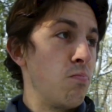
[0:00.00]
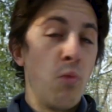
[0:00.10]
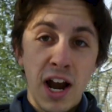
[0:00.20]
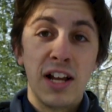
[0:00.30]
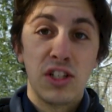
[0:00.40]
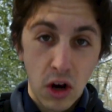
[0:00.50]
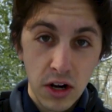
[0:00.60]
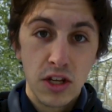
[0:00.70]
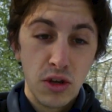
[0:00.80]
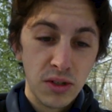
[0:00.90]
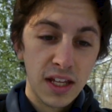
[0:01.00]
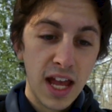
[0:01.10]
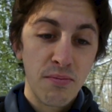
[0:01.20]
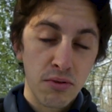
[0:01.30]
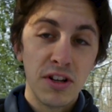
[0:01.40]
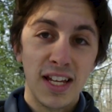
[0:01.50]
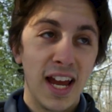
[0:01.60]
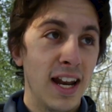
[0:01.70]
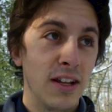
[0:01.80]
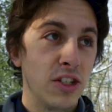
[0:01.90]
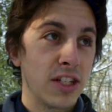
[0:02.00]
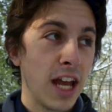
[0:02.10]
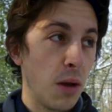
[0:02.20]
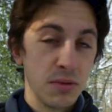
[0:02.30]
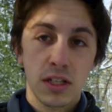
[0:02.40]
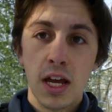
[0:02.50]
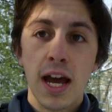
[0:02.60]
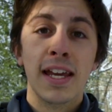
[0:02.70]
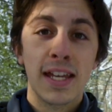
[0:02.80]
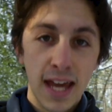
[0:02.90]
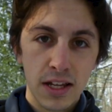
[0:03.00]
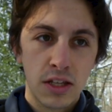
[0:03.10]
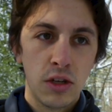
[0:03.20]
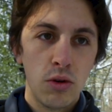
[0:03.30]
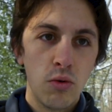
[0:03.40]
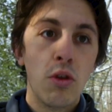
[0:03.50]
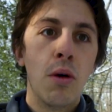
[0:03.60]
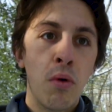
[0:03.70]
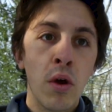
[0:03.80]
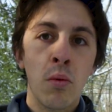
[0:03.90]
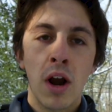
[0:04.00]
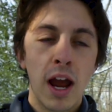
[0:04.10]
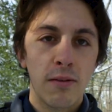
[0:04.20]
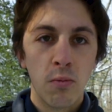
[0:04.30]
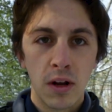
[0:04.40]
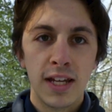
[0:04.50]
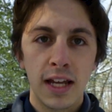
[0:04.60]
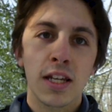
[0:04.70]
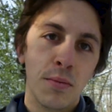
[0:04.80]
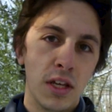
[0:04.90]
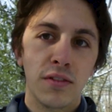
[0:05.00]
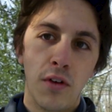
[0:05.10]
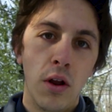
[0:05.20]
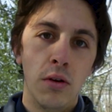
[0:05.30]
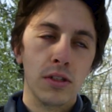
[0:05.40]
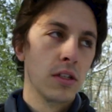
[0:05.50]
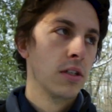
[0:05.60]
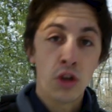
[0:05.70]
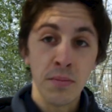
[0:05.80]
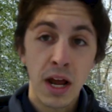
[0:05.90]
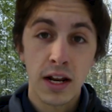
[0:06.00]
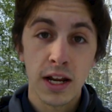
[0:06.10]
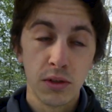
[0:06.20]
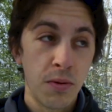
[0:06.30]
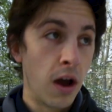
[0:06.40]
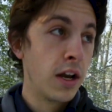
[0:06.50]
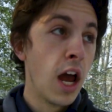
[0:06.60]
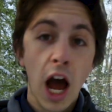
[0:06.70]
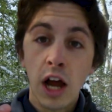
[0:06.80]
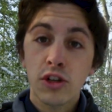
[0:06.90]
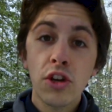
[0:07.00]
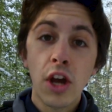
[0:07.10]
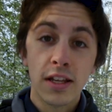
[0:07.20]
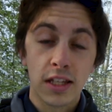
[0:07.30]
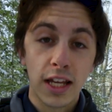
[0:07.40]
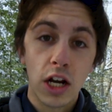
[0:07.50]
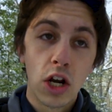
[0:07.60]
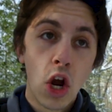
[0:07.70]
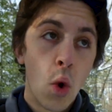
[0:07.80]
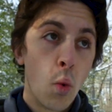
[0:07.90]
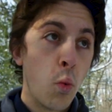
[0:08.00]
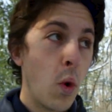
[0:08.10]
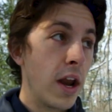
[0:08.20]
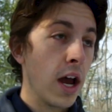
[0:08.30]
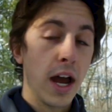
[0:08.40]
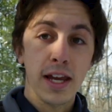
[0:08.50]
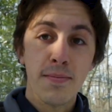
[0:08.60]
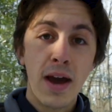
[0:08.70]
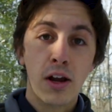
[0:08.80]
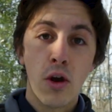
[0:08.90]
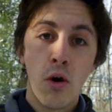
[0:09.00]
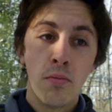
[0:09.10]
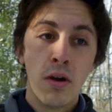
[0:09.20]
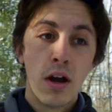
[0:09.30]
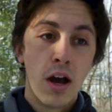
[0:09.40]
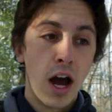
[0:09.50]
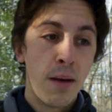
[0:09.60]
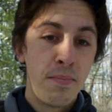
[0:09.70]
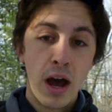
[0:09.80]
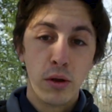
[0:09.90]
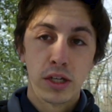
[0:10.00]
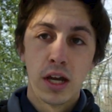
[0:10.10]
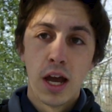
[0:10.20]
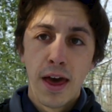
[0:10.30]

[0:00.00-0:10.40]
when I started using that preset, and it just helps get to the point where I want to take some of these photos. So I'm down in Angler's Pond. I'll show you guys later when I get back home about